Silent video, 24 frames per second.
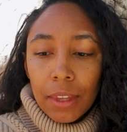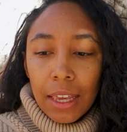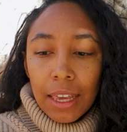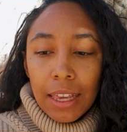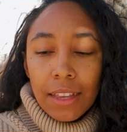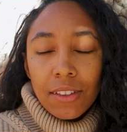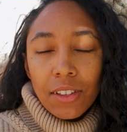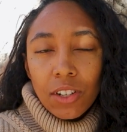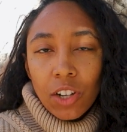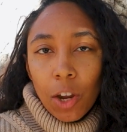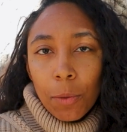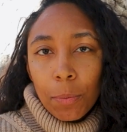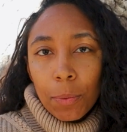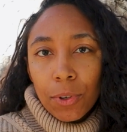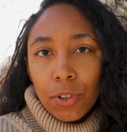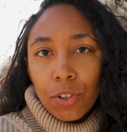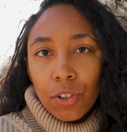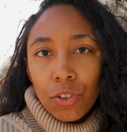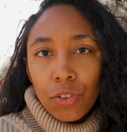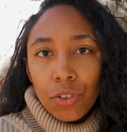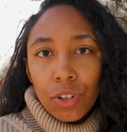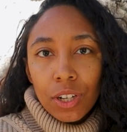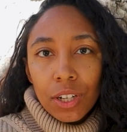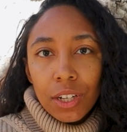is an
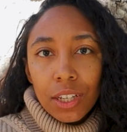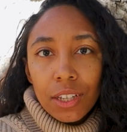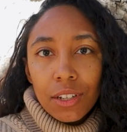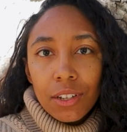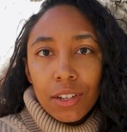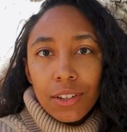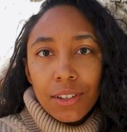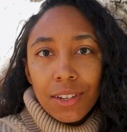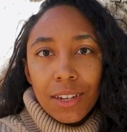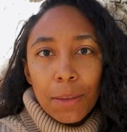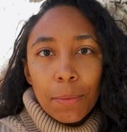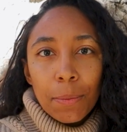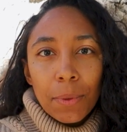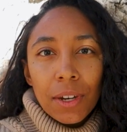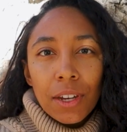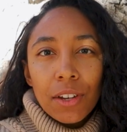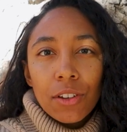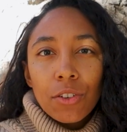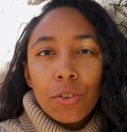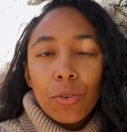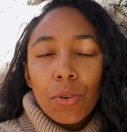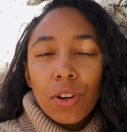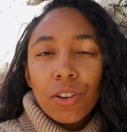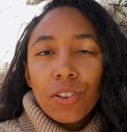opportunity to deepen
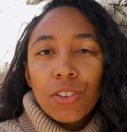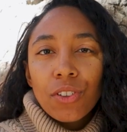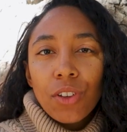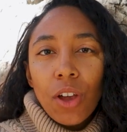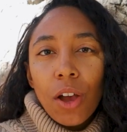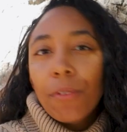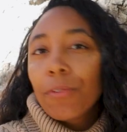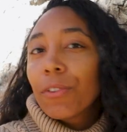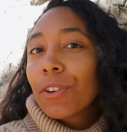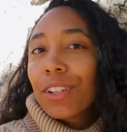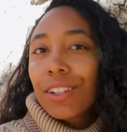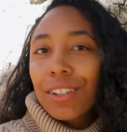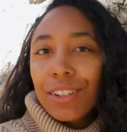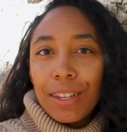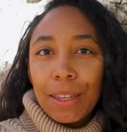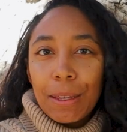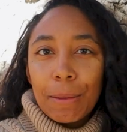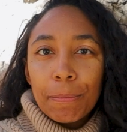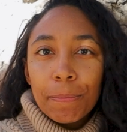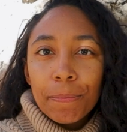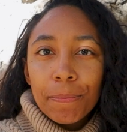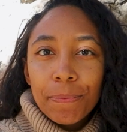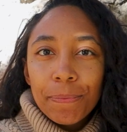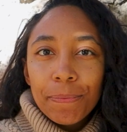into our sovereignty.